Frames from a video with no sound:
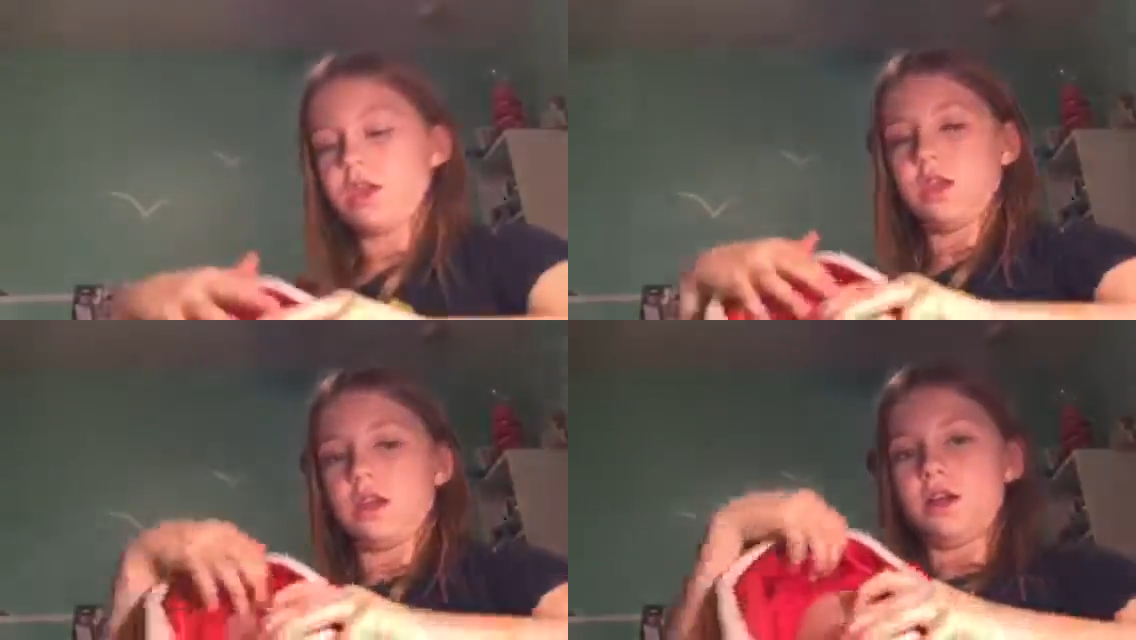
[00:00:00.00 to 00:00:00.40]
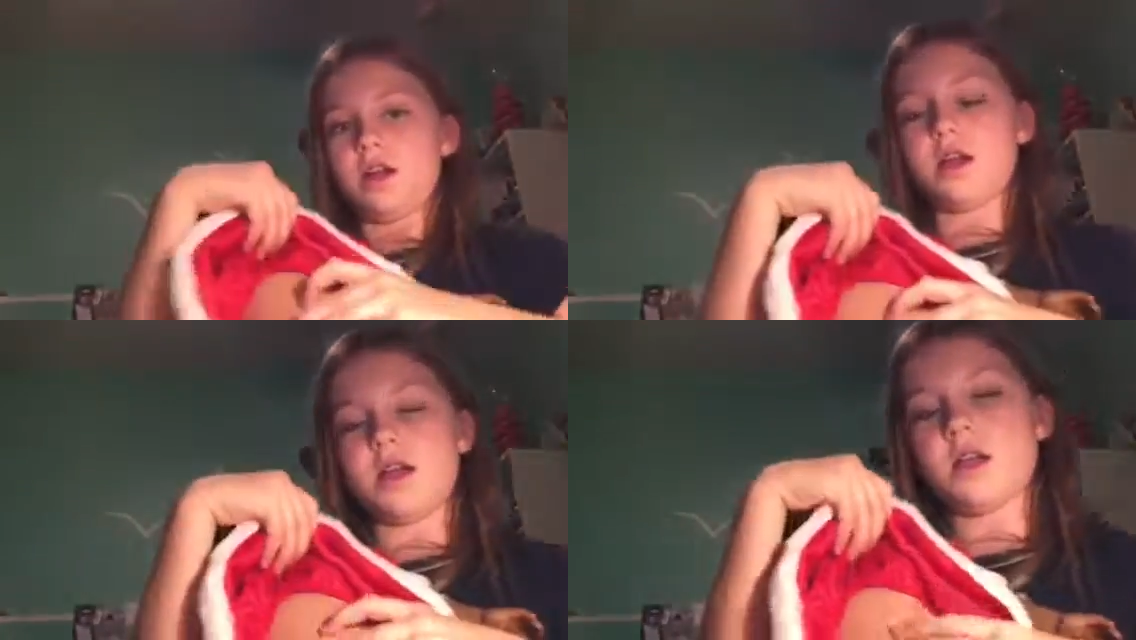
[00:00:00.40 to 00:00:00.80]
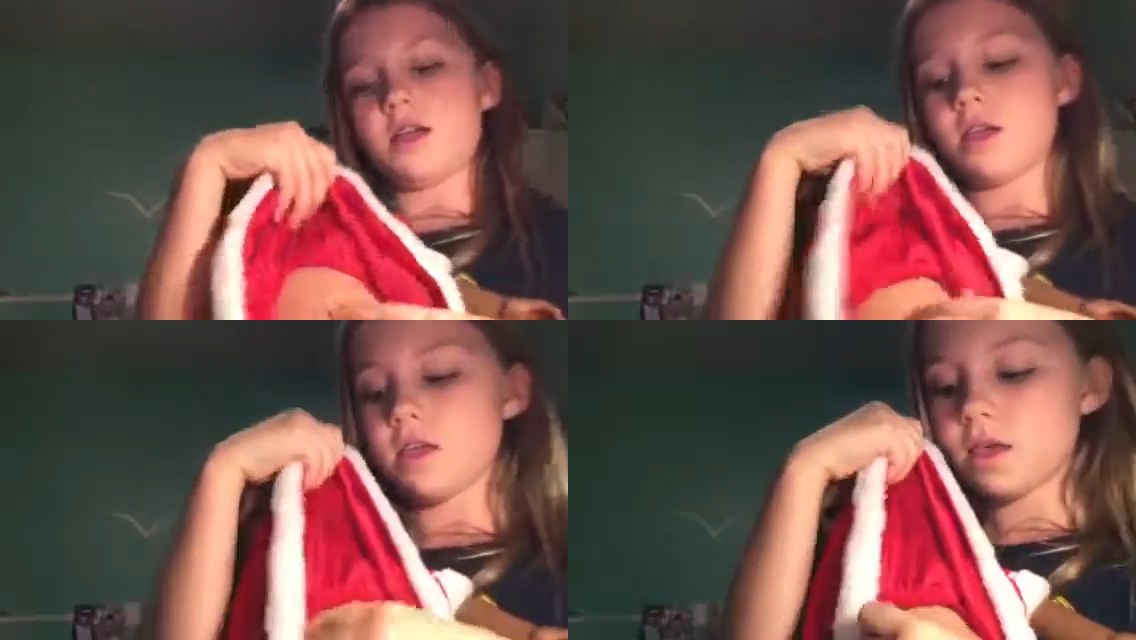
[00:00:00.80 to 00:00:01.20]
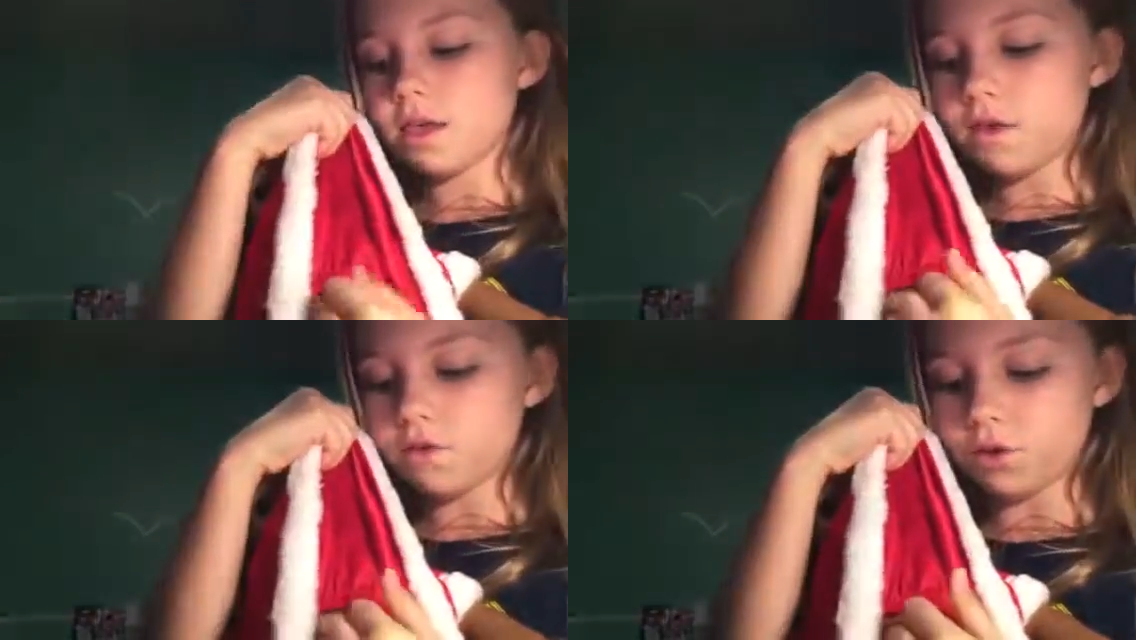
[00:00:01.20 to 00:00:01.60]
here,
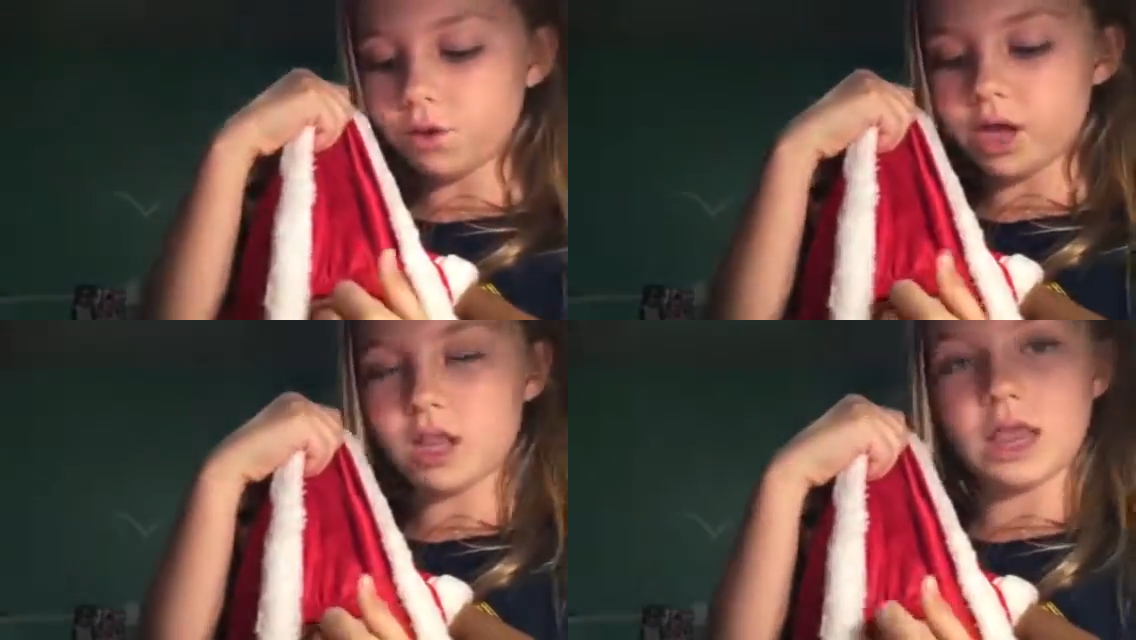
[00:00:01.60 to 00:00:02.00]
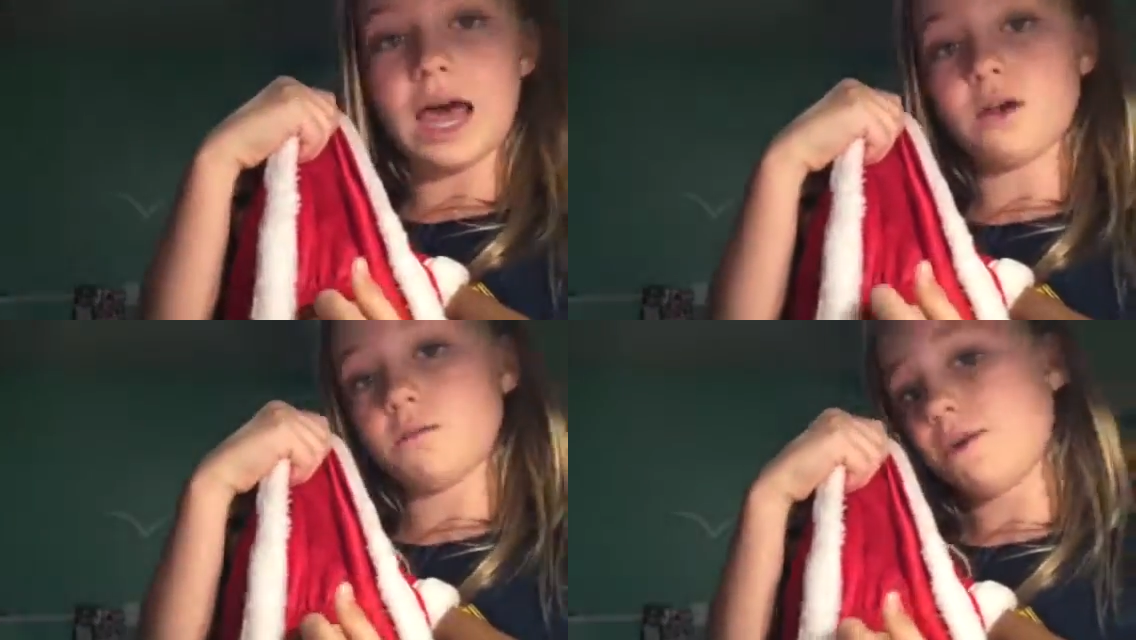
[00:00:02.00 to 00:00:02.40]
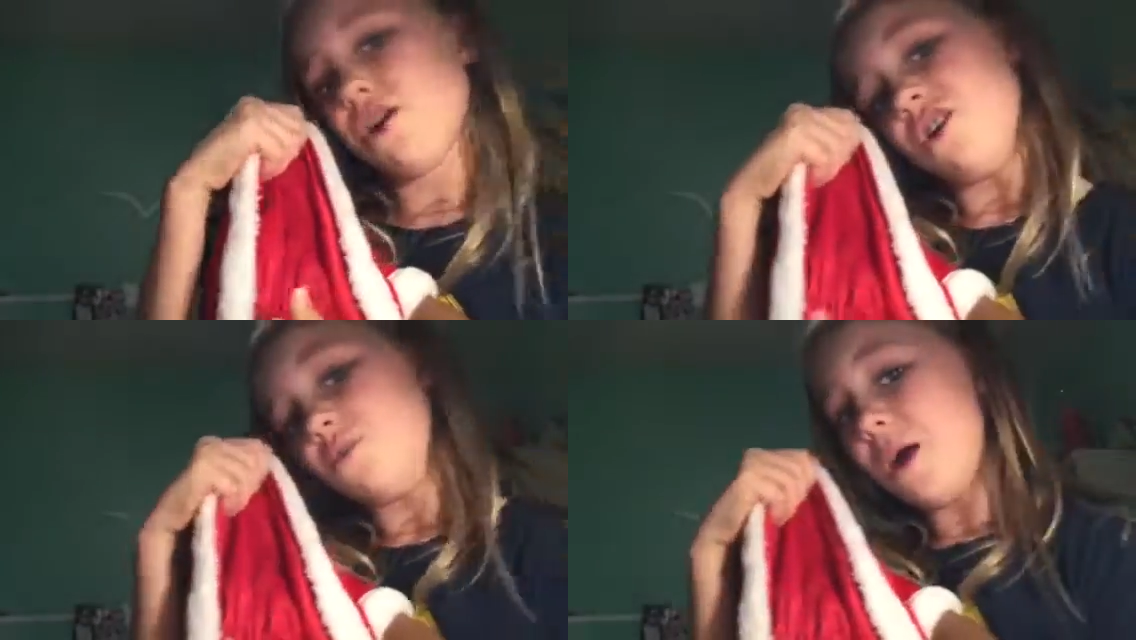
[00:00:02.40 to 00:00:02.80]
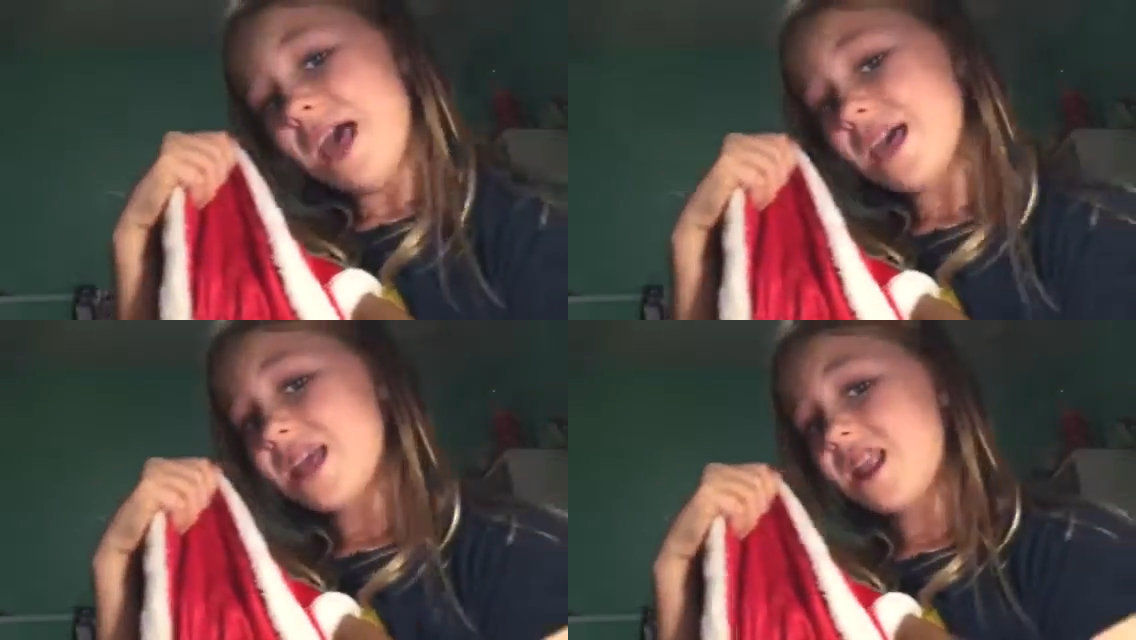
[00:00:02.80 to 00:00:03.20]
if you get that part
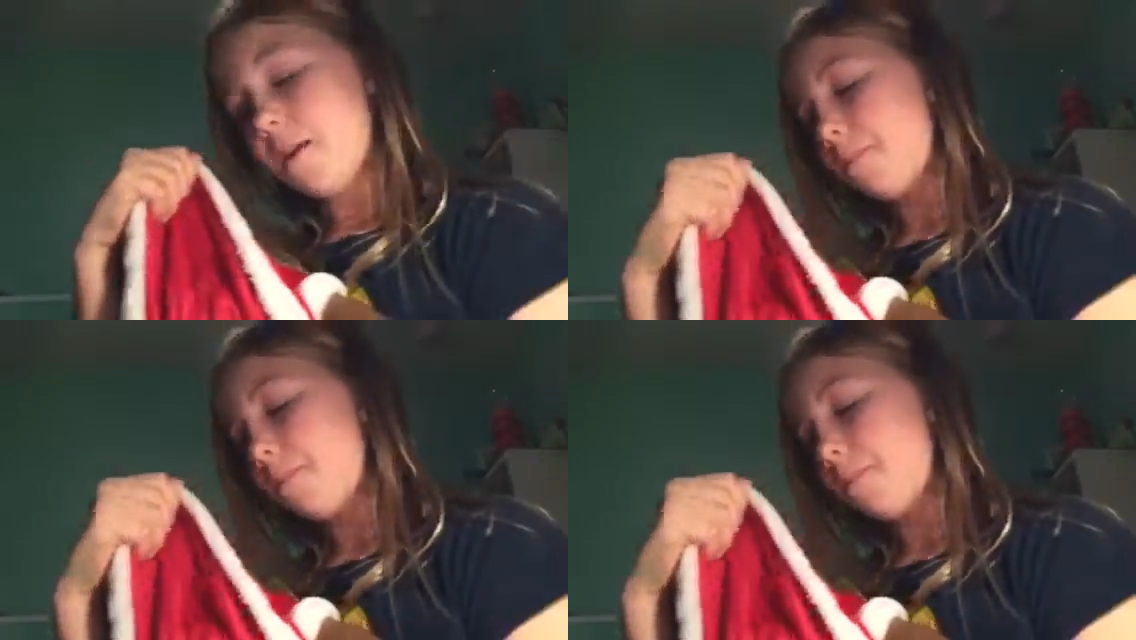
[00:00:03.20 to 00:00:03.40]
wet